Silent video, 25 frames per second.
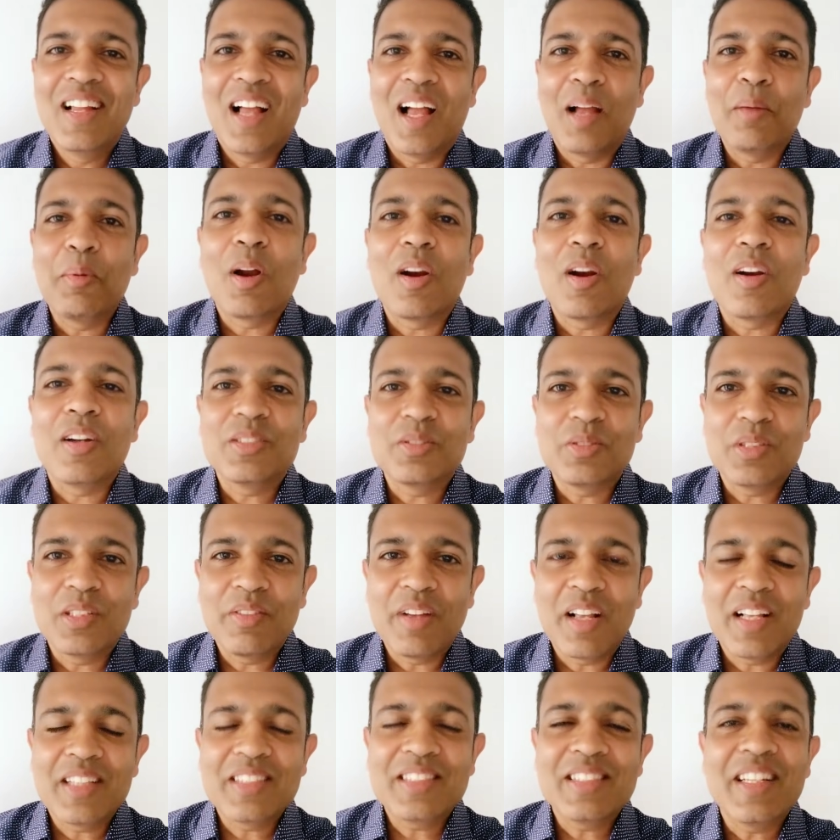I'm Hari
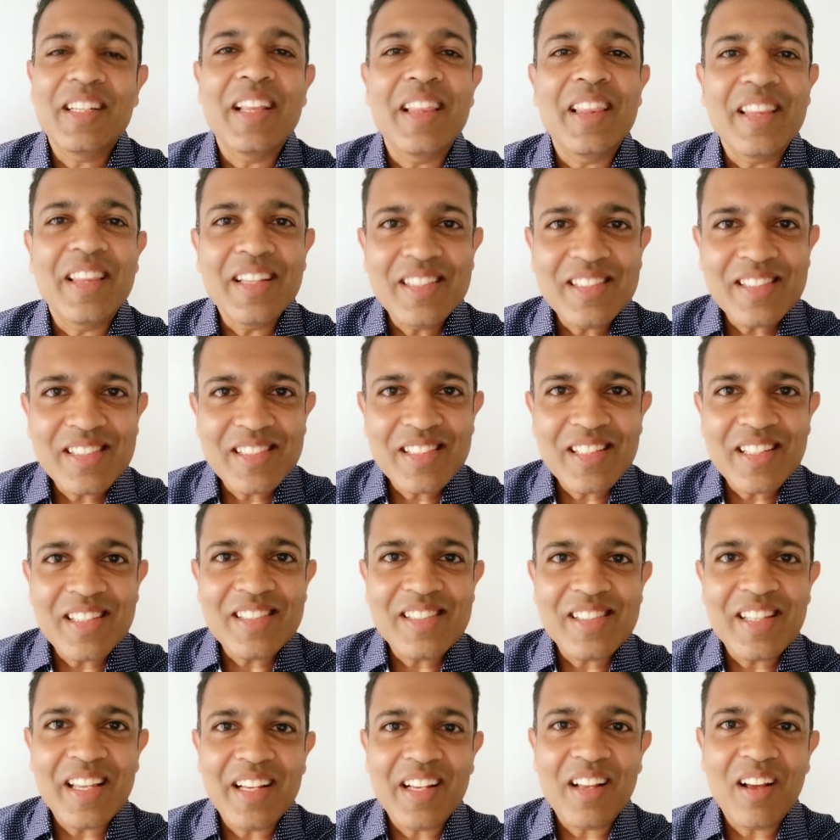Srinivasan, and this
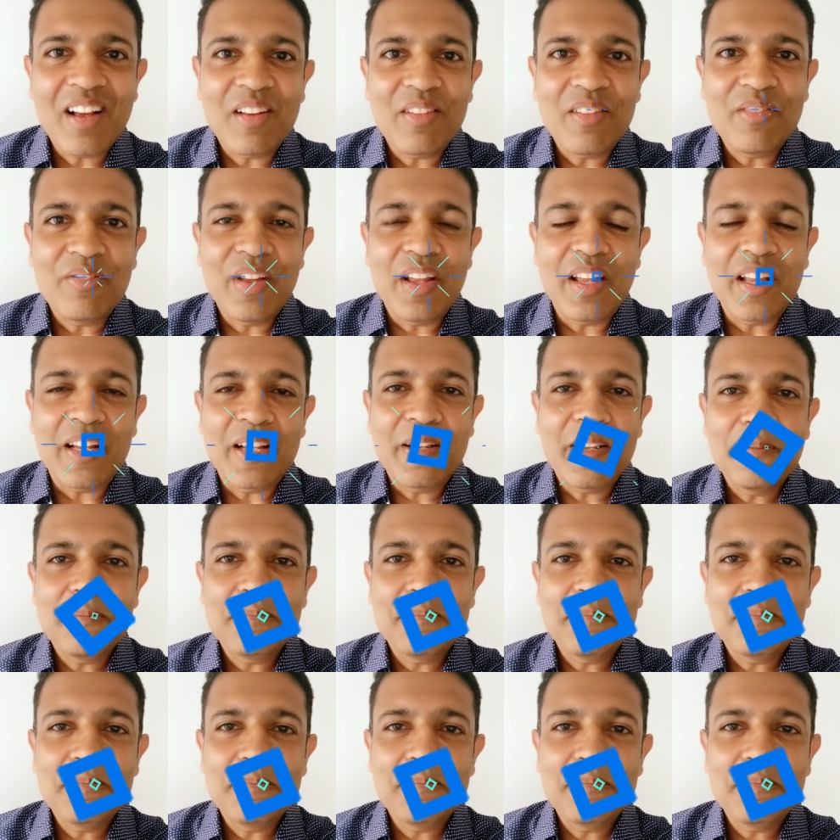is Take on Fake.